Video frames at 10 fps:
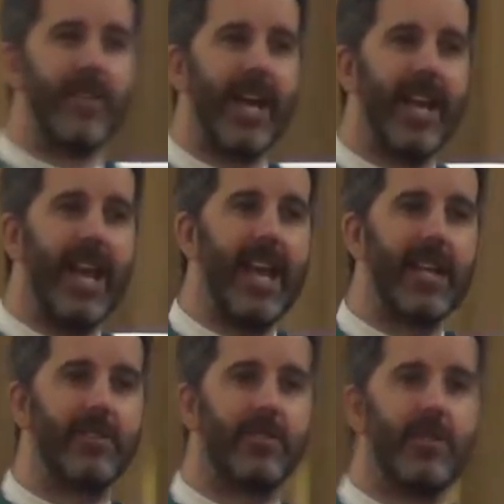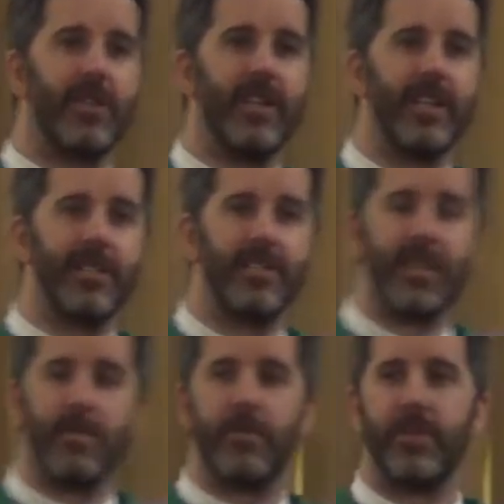that extra
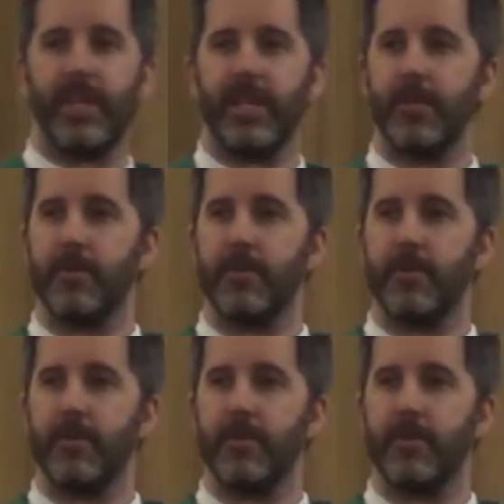something.